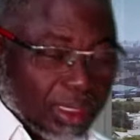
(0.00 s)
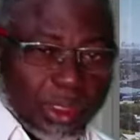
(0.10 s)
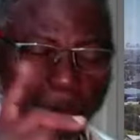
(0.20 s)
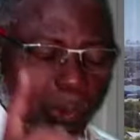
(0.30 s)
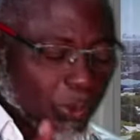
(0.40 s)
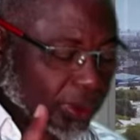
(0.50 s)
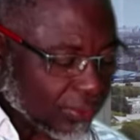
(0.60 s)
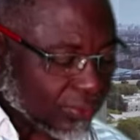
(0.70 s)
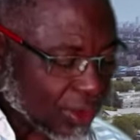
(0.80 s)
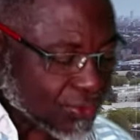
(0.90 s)
But God will
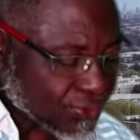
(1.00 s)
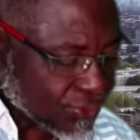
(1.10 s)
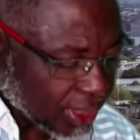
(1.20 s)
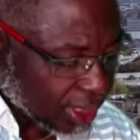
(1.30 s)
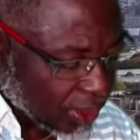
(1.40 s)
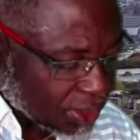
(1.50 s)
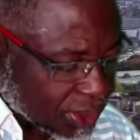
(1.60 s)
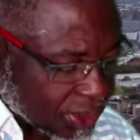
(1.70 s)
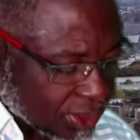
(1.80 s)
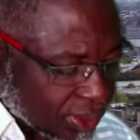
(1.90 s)
never fail
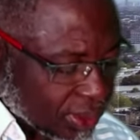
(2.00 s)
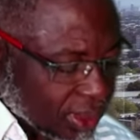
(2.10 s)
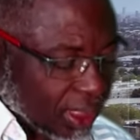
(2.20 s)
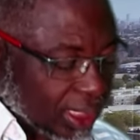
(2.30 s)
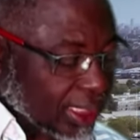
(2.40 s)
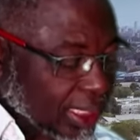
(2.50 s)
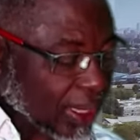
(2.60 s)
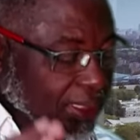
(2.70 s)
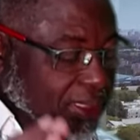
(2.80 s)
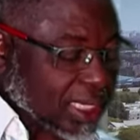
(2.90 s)
us in
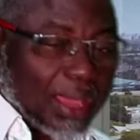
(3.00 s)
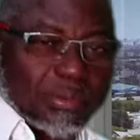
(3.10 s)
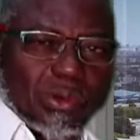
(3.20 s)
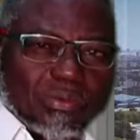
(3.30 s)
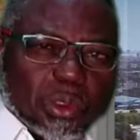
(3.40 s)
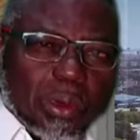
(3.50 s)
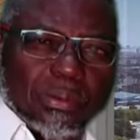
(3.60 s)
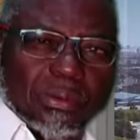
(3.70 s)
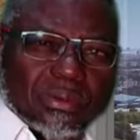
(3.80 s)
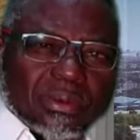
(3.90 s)
our times of
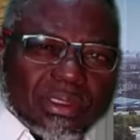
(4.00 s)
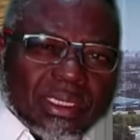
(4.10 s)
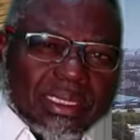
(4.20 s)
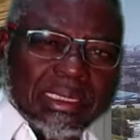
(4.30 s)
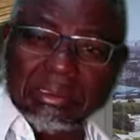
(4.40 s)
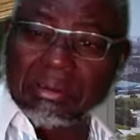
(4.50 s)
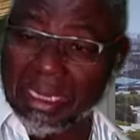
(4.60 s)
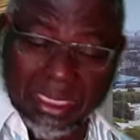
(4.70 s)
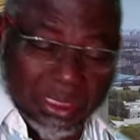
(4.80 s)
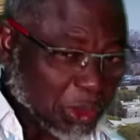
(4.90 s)
trouble.
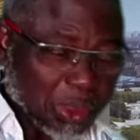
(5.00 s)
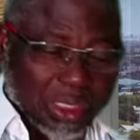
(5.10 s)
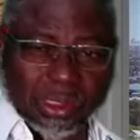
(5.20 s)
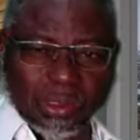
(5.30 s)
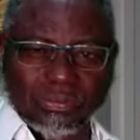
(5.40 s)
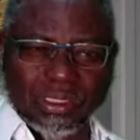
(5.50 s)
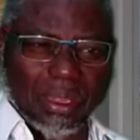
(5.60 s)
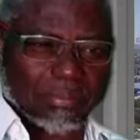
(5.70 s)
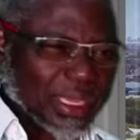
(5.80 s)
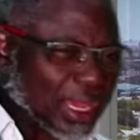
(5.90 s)
God has no cutoff
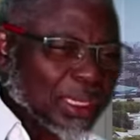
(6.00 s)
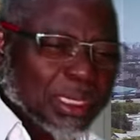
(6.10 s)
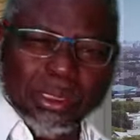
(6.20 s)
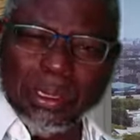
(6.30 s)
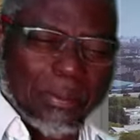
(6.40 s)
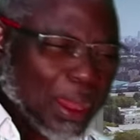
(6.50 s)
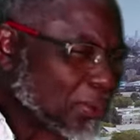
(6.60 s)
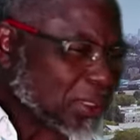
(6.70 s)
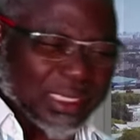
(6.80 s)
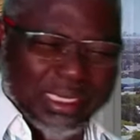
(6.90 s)
time there. The
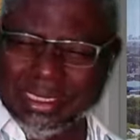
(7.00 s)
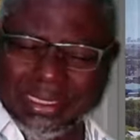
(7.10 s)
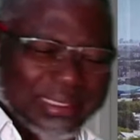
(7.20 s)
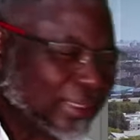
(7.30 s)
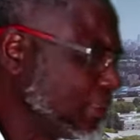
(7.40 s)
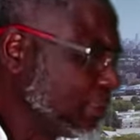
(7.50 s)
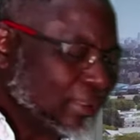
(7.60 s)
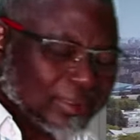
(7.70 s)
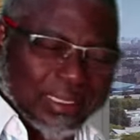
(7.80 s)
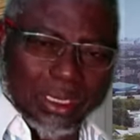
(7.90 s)
Bible says
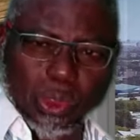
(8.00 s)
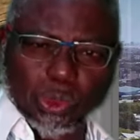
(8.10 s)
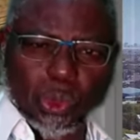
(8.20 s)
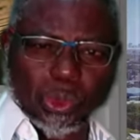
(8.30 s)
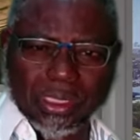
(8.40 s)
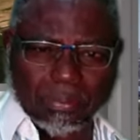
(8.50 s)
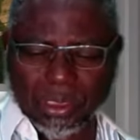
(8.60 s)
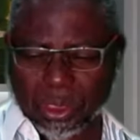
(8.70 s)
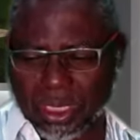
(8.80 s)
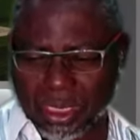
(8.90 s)
that God, no
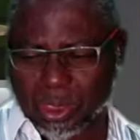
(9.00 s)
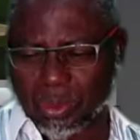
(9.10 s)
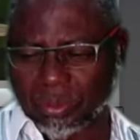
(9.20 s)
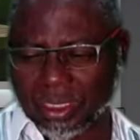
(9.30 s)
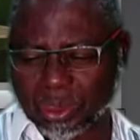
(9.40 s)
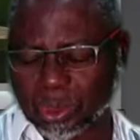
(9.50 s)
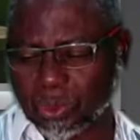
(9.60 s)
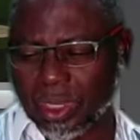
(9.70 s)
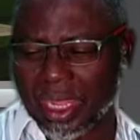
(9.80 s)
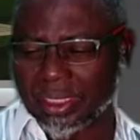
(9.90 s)
temptation has come that
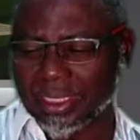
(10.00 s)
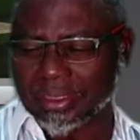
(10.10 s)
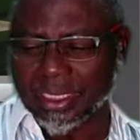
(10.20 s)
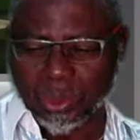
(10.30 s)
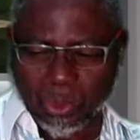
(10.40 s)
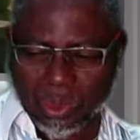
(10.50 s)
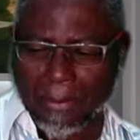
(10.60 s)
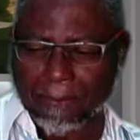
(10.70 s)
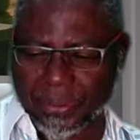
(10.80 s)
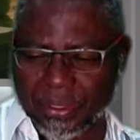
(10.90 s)
you higher than you
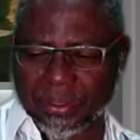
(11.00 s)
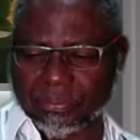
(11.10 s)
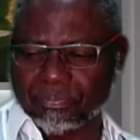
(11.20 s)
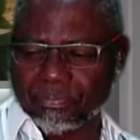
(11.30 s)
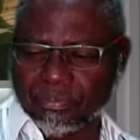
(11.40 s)
can bear.